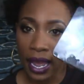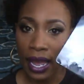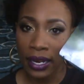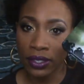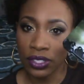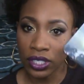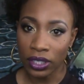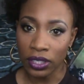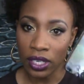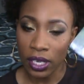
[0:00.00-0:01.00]
I did
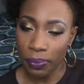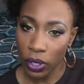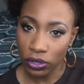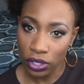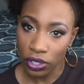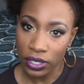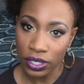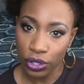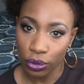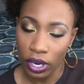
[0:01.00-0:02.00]
a look and posted it on
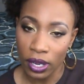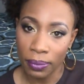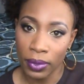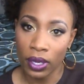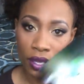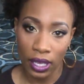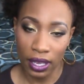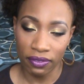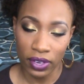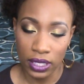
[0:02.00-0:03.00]
Instagram
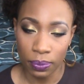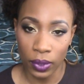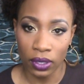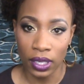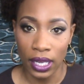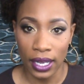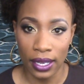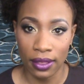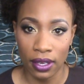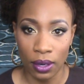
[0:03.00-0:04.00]
and Facebook,
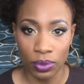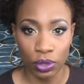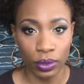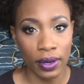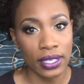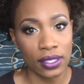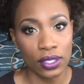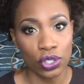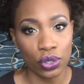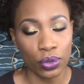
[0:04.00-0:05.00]
and then I was
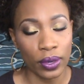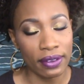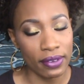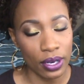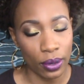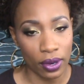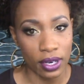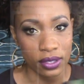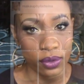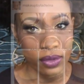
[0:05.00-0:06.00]
requested to do a video on it. So